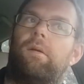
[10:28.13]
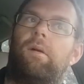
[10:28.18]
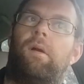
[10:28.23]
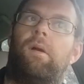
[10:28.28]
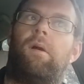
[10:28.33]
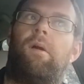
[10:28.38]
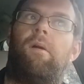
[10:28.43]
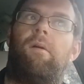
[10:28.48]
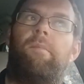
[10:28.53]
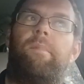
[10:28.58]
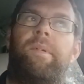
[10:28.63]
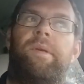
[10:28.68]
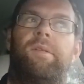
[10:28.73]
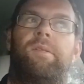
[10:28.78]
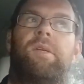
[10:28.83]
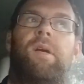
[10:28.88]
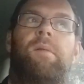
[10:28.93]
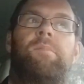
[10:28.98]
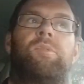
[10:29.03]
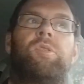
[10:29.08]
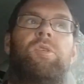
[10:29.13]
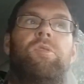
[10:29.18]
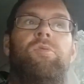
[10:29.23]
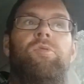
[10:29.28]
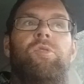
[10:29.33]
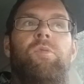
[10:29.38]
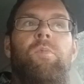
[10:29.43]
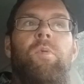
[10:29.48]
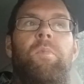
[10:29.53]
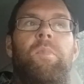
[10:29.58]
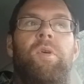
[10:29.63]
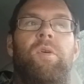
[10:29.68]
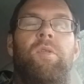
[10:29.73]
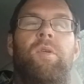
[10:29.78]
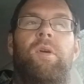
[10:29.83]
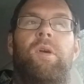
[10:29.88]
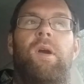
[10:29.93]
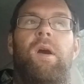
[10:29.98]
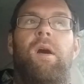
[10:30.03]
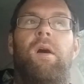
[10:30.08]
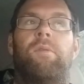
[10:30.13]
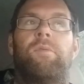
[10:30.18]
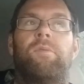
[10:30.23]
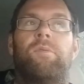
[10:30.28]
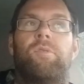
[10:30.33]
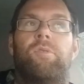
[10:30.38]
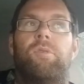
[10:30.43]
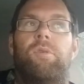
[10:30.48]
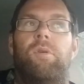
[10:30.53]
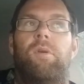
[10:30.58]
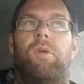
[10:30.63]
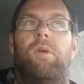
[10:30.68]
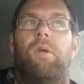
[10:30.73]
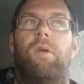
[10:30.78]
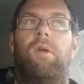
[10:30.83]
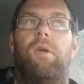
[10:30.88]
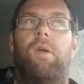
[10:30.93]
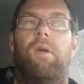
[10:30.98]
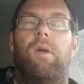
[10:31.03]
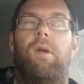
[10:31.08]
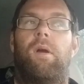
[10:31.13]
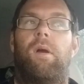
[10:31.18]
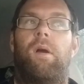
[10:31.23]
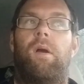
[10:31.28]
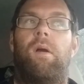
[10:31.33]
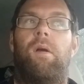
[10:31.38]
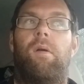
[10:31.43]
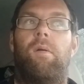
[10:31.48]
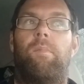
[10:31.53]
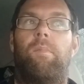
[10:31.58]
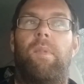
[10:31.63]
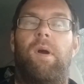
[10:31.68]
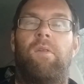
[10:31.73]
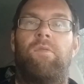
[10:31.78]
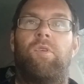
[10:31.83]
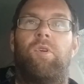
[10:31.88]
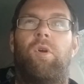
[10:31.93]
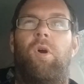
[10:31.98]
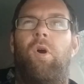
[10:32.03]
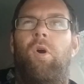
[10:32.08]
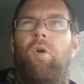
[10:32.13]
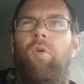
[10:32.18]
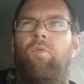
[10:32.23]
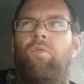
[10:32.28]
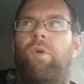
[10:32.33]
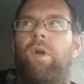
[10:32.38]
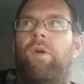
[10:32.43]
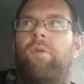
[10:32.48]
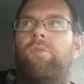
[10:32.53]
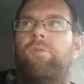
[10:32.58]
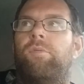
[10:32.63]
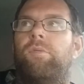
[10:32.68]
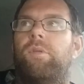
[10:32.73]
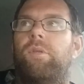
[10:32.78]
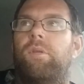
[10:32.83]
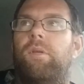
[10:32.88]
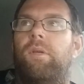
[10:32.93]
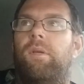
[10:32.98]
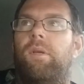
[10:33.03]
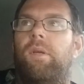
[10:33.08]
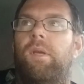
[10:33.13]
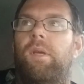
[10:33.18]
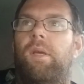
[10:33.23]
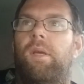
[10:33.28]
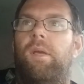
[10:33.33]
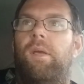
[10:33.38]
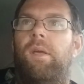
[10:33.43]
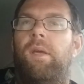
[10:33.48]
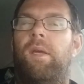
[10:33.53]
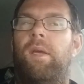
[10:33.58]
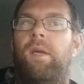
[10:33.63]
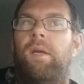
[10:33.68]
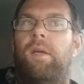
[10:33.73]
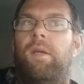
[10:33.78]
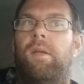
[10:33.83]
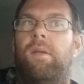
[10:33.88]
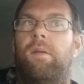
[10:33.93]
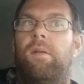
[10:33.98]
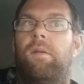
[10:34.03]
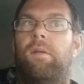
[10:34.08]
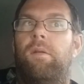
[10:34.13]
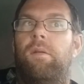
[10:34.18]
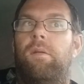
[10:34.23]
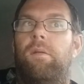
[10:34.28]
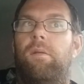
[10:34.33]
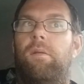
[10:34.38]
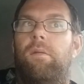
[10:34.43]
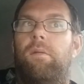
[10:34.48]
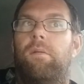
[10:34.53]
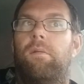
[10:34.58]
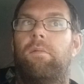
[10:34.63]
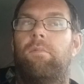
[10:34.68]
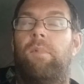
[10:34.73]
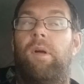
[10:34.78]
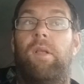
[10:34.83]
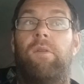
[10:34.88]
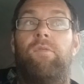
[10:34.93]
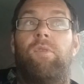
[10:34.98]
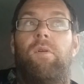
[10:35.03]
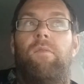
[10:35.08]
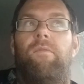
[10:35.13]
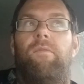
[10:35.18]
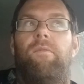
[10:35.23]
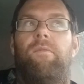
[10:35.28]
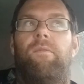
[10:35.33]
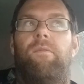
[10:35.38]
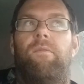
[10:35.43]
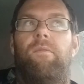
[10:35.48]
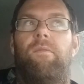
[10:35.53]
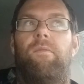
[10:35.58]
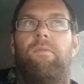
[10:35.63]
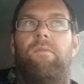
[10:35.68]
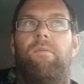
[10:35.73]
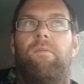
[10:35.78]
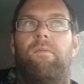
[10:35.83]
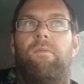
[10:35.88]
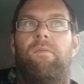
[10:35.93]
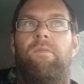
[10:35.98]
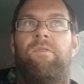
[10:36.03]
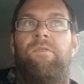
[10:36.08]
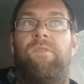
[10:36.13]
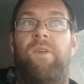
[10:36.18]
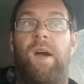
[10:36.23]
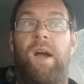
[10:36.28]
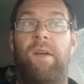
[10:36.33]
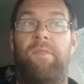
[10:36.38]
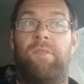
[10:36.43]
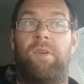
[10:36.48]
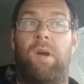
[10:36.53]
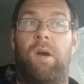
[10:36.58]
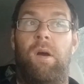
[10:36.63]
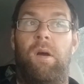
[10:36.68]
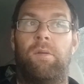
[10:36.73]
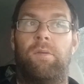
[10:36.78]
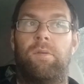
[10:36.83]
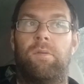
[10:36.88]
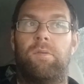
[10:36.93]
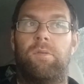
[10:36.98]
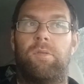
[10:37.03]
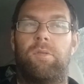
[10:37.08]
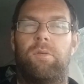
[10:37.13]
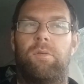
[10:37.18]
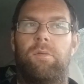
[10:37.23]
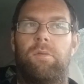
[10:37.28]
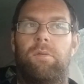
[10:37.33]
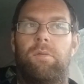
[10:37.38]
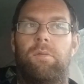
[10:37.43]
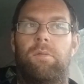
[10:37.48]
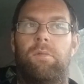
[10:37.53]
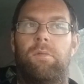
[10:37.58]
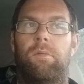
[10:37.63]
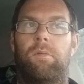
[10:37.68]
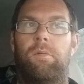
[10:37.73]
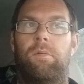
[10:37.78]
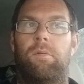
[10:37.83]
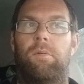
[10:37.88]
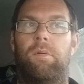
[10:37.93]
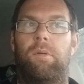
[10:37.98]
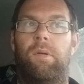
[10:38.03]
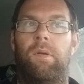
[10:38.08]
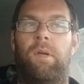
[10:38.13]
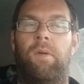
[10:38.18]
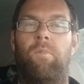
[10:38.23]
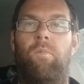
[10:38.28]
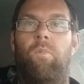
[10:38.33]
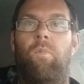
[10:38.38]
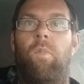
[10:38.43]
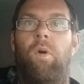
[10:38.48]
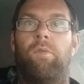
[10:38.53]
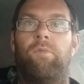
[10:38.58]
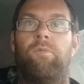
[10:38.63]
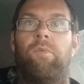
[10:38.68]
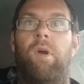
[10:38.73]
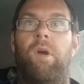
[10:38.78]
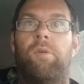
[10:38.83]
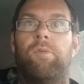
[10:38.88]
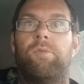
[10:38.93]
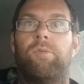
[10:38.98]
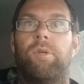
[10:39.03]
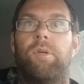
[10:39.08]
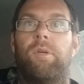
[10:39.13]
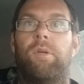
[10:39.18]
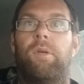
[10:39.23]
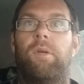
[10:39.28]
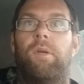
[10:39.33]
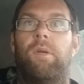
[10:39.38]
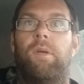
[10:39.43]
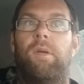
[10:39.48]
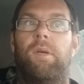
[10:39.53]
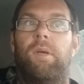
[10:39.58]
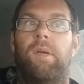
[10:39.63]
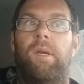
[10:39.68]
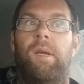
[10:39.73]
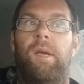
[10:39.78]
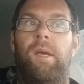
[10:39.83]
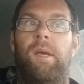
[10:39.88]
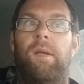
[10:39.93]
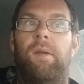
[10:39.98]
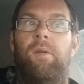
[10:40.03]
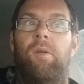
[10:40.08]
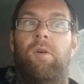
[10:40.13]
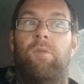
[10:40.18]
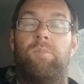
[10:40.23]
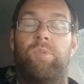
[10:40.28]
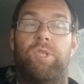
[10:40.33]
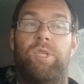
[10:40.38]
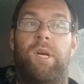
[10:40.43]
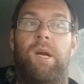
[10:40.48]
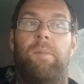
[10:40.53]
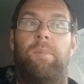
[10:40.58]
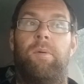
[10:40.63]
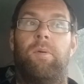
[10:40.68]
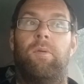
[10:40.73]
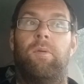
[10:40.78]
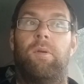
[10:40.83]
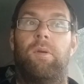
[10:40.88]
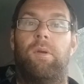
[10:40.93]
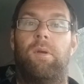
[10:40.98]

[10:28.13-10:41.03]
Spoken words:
in time to do some of my other gardens. I've got a whole road I've got 5 gardens in one road in Holmes Chapel,